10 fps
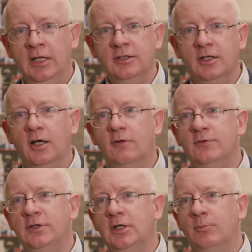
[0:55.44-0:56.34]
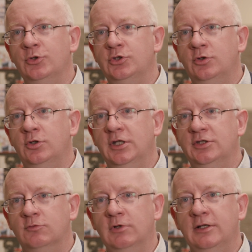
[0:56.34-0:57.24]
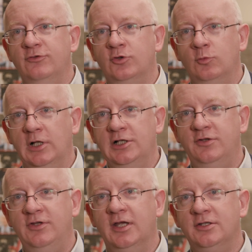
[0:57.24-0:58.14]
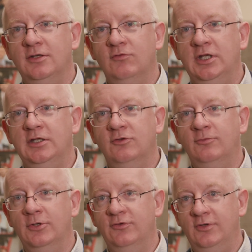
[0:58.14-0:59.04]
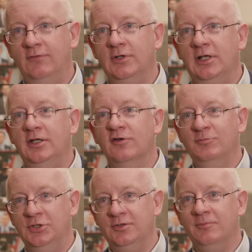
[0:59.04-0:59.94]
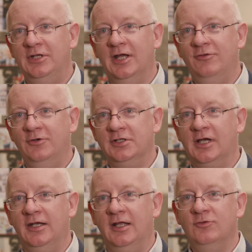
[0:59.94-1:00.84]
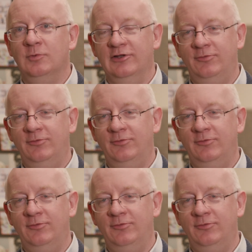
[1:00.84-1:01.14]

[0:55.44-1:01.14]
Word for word: that offer the opportunity to really squelch the activity specifically of mutant PI3 kinase while